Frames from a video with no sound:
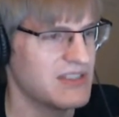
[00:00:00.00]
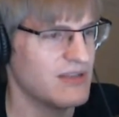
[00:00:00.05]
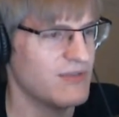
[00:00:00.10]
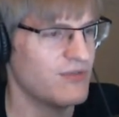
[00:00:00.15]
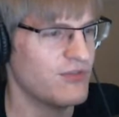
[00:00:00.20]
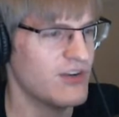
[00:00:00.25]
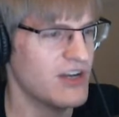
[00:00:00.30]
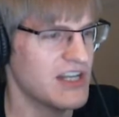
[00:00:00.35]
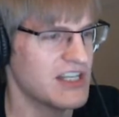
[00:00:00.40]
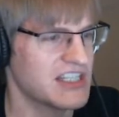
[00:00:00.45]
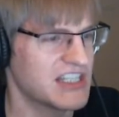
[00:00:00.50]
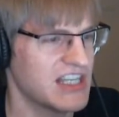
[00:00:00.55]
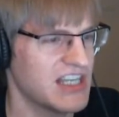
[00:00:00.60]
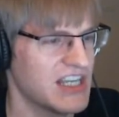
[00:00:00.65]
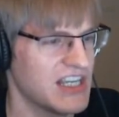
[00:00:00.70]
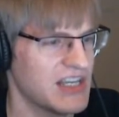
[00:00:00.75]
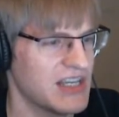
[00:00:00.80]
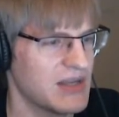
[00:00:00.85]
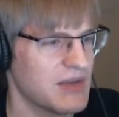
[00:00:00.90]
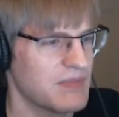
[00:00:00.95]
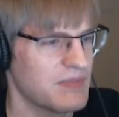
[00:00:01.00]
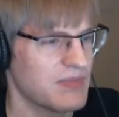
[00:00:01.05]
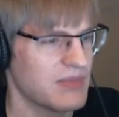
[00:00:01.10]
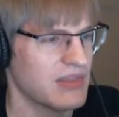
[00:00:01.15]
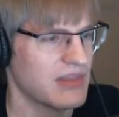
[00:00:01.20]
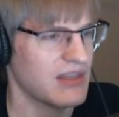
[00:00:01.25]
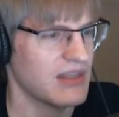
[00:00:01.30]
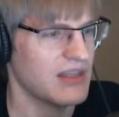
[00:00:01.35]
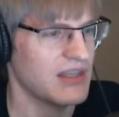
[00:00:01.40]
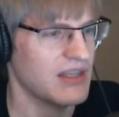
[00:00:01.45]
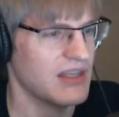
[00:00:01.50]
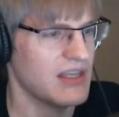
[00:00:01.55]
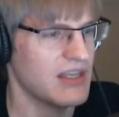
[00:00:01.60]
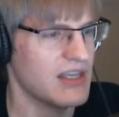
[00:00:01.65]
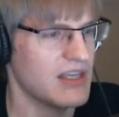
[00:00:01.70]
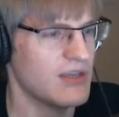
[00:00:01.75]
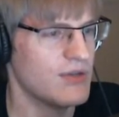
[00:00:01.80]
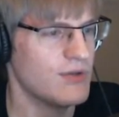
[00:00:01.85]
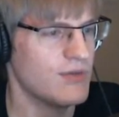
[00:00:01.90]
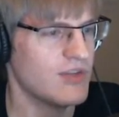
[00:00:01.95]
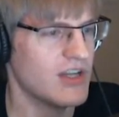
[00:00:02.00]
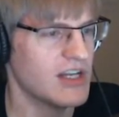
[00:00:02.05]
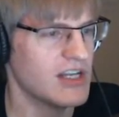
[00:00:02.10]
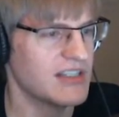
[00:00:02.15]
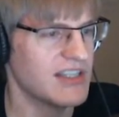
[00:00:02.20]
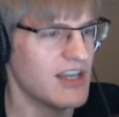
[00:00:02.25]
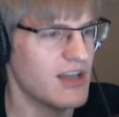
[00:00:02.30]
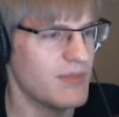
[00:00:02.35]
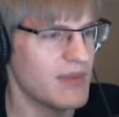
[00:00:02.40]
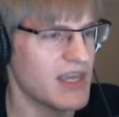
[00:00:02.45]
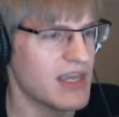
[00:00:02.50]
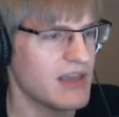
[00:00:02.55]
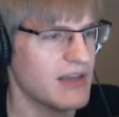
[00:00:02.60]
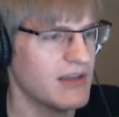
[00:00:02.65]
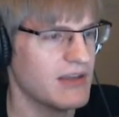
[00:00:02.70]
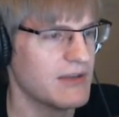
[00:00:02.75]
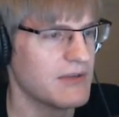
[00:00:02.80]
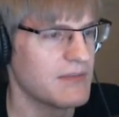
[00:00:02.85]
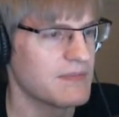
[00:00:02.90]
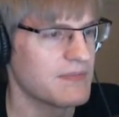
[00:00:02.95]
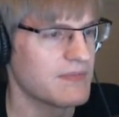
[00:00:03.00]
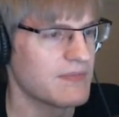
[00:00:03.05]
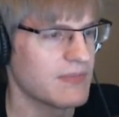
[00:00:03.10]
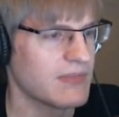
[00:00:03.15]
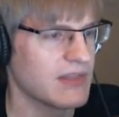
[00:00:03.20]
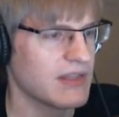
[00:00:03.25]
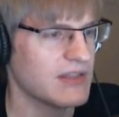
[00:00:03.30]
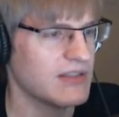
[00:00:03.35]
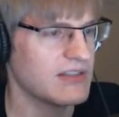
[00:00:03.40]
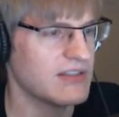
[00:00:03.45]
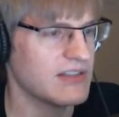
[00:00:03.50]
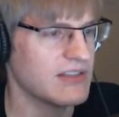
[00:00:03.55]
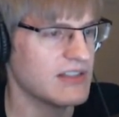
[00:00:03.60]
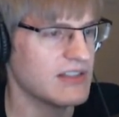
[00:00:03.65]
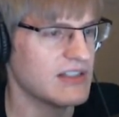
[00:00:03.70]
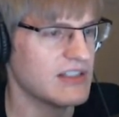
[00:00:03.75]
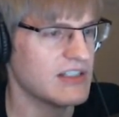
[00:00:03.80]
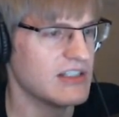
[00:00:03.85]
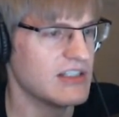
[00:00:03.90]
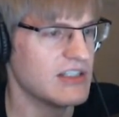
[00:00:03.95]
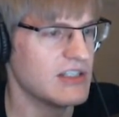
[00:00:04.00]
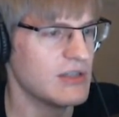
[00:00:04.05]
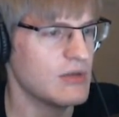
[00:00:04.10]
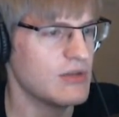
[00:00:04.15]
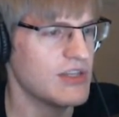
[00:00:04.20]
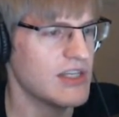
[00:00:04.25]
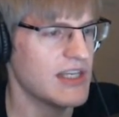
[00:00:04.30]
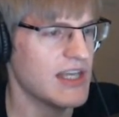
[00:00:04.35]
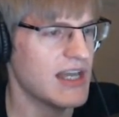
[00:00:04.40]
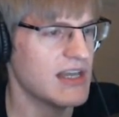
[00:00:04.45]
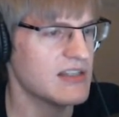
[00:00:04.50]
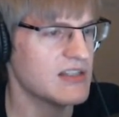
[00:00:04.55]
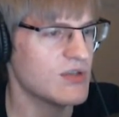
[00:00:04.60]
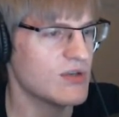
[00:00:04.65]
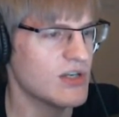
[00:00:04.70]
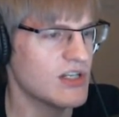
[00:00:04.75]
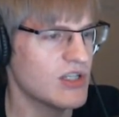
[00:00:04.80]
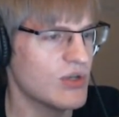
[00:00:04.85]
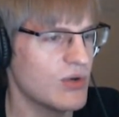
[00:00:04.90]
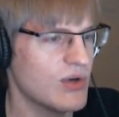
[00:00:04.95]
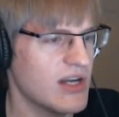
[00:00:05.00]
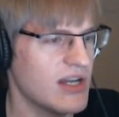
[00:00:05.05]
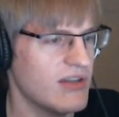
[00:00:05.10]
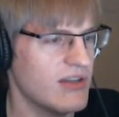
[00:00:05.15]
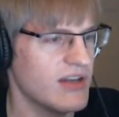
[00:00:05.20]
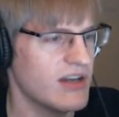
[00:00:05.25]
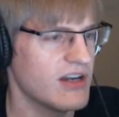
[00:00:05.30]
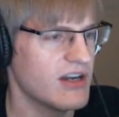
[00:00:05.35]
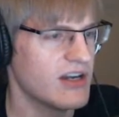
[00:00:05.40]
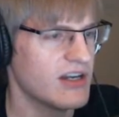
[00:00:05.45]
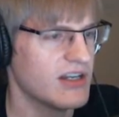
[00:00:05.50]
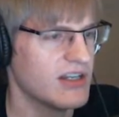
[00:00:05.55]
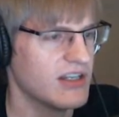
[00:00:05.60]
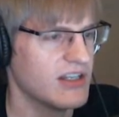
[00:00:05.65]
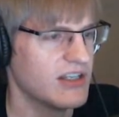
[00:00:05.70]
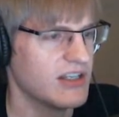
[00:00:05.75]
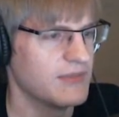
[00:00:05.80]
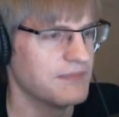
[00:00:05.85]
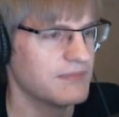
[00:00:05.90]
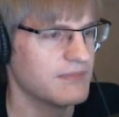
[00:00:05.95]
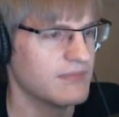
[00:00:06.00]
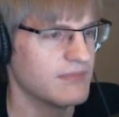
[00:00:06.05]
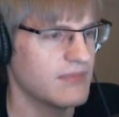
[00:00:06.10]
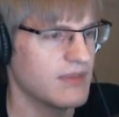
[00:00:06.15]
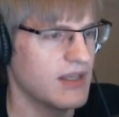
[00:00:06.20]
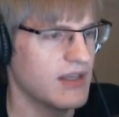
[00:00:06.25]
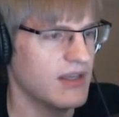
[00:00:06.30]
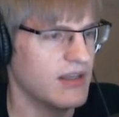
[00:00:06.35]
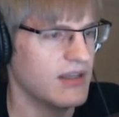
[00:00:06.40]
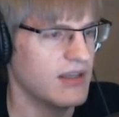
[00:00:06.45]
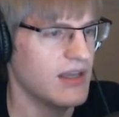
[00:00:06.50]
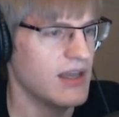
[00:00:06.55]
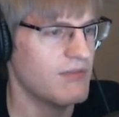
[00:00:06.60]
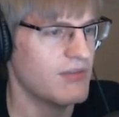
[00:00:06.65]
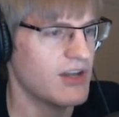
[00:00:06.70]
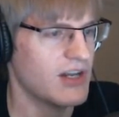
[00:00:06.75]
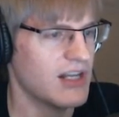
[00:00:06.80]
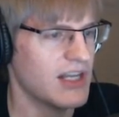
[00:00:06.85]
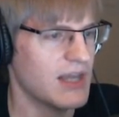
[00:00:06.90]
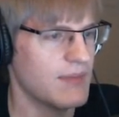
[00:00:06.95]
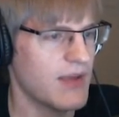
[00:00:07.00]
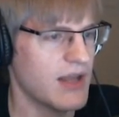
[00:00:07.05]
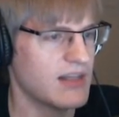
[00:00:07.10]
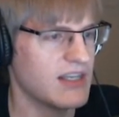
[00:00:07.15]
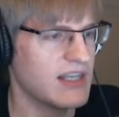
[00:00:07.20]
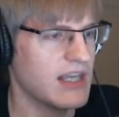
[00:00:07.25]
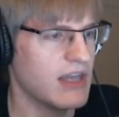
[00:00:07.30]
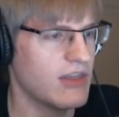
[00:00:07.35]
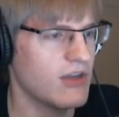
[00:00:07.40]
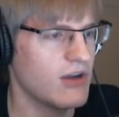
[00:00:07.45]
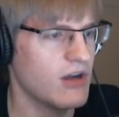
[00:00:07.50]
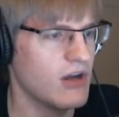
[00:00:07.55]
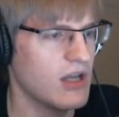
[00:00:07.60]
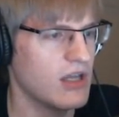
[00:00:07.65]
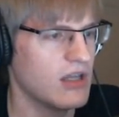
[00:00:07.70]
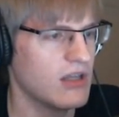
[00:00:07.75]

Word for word: Frisk, you've got to tell me. Do you think Asgore and Toriel are, ever gonna get back together?